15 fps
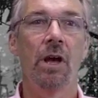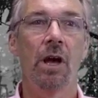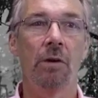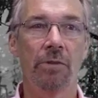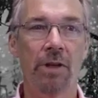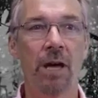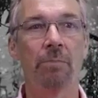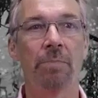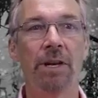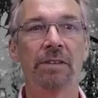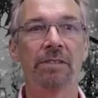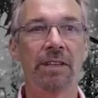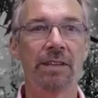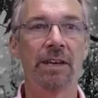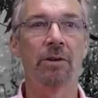of
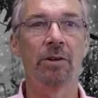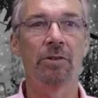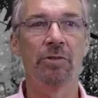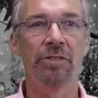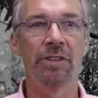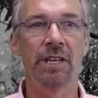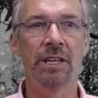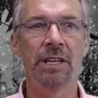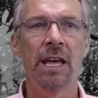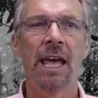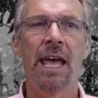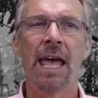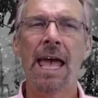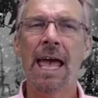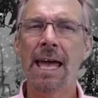companies that they are interested in
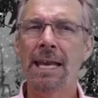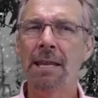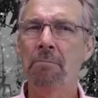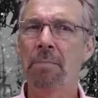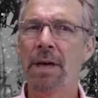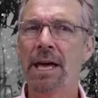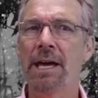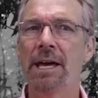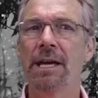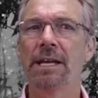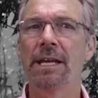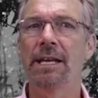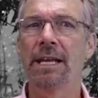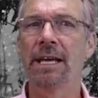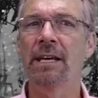and
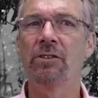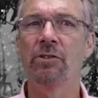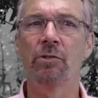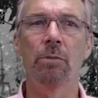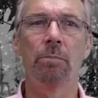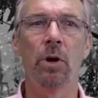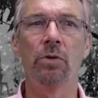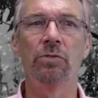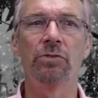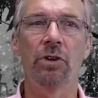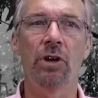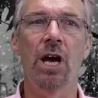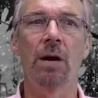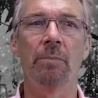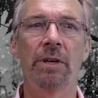embed a link to a post or
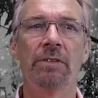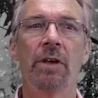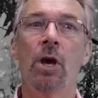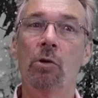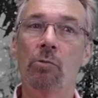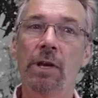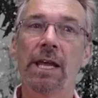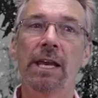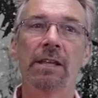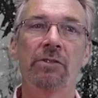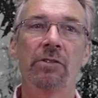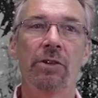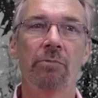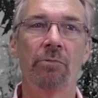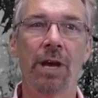comment relating
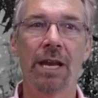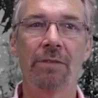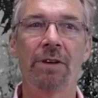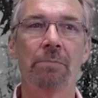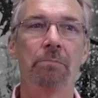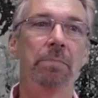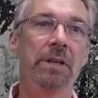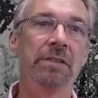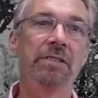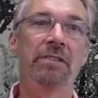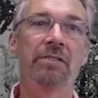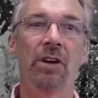to the relevant business